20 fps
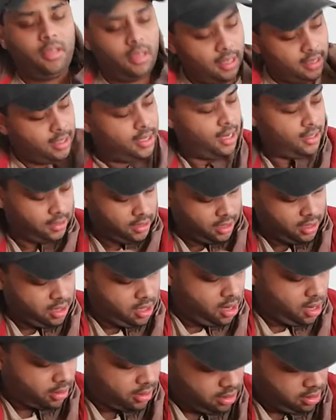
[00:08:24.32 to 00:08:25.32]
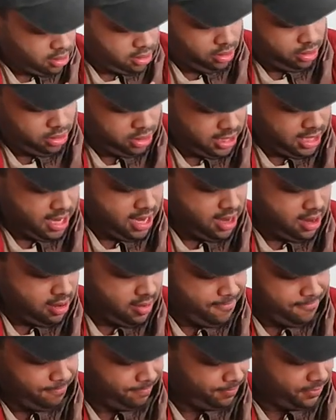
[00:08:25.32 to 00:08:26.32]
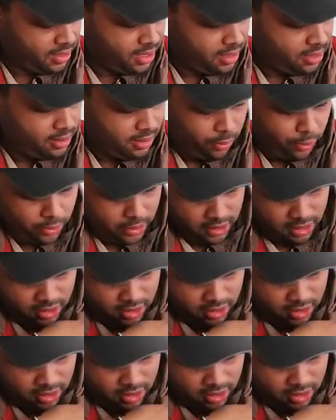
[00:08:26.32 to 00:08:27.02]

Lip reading: You got the goggles here with a